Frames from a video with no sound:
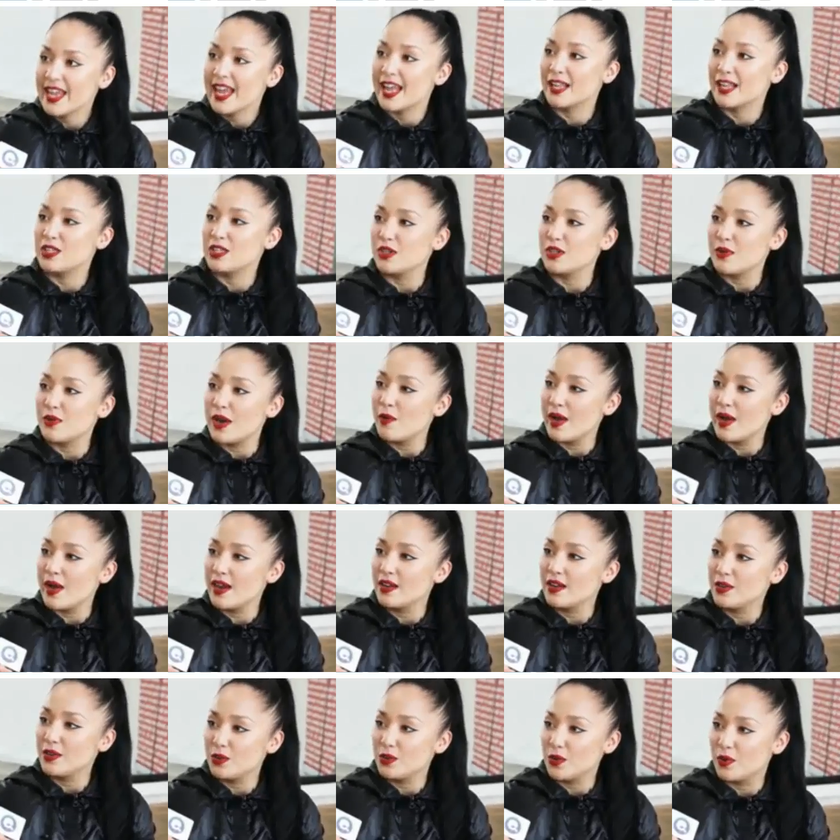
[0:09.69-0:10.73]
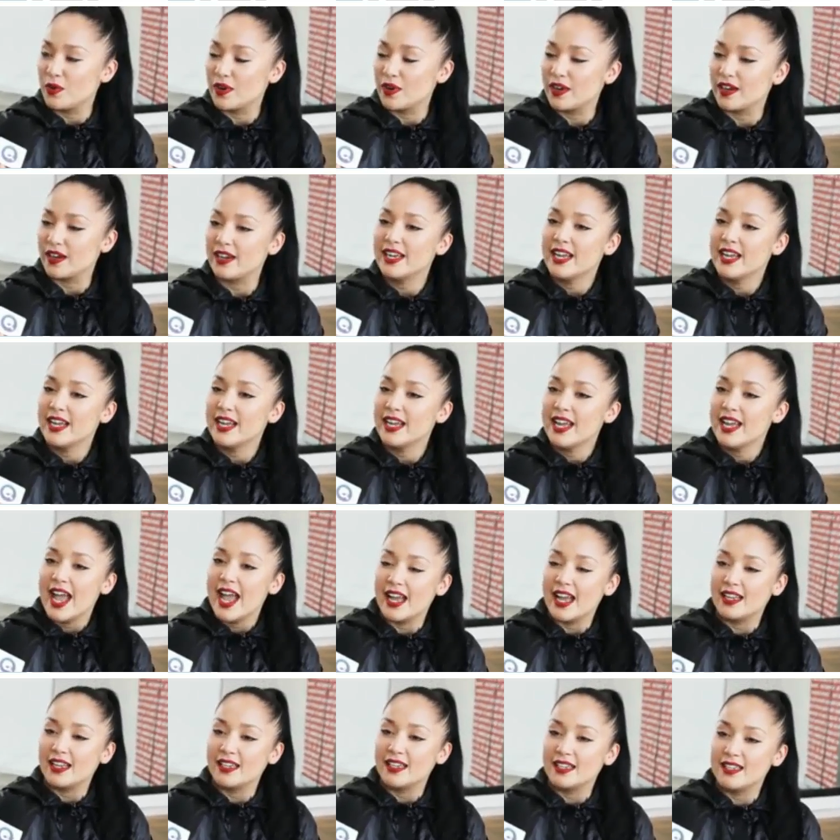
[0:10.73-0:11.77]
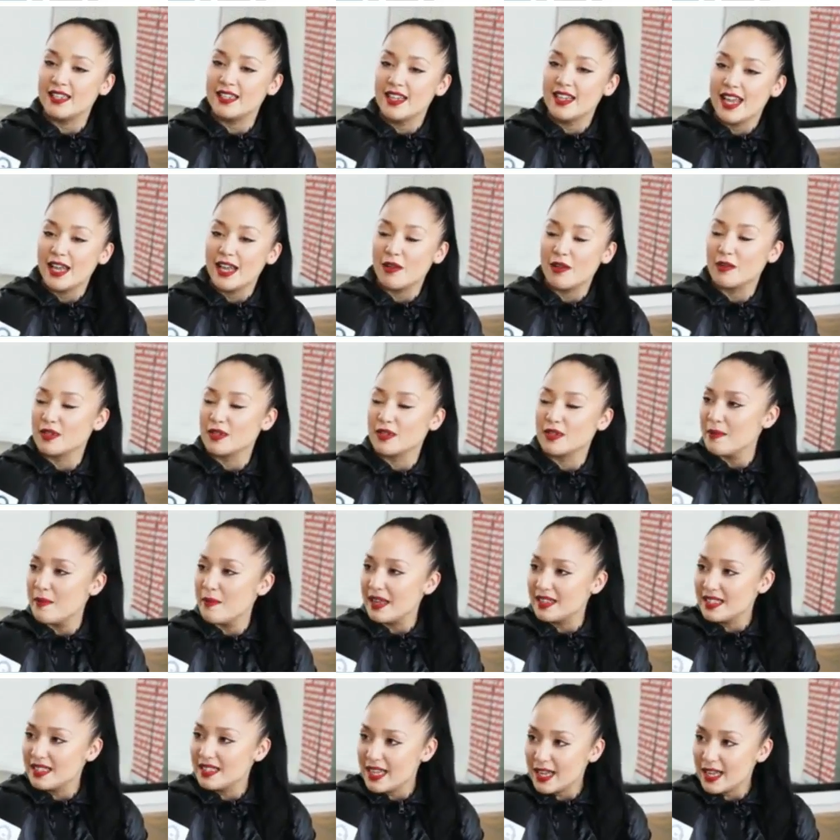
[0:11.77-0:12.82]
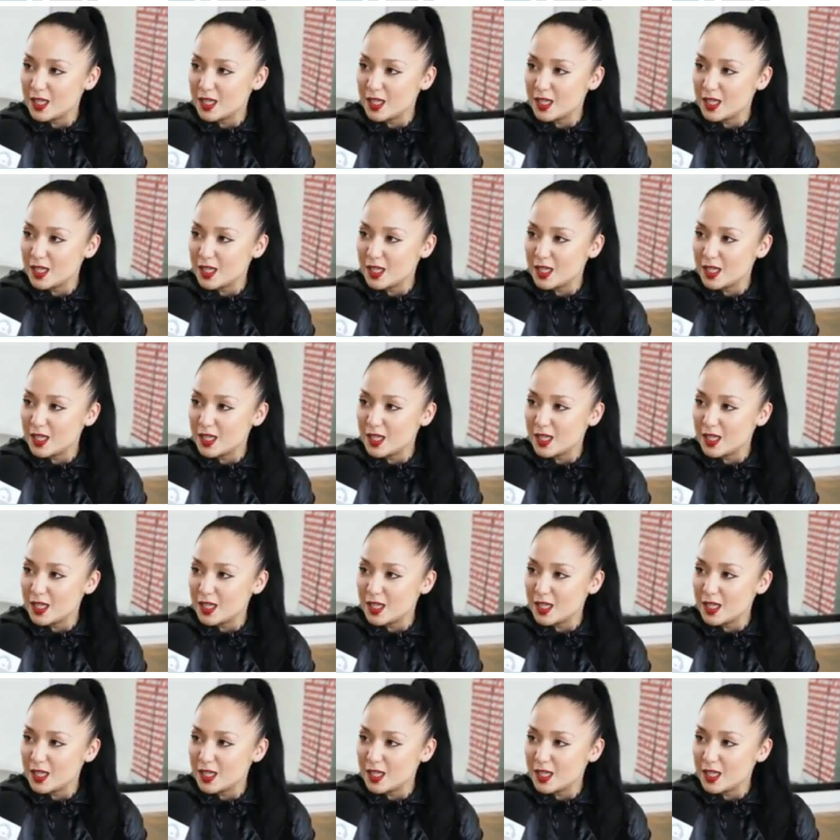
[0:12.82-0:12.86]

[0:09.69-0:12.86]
And so I went on tour, and it was an amazing